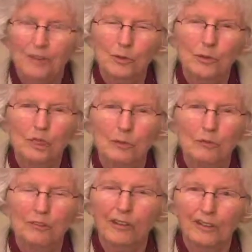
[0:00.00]
to
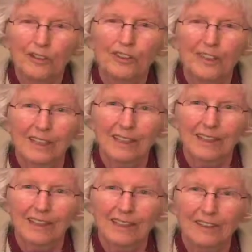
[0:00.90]
keep functioning
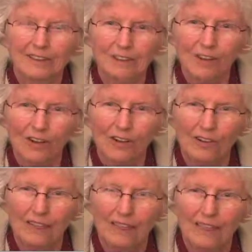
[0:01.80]
as
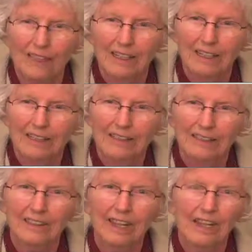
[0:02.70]
long.
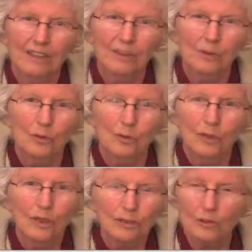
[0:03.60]
And I do
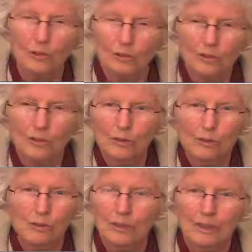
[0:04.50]
not want
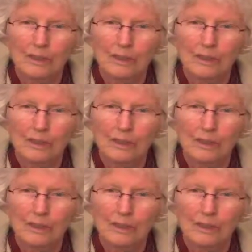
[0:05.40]
to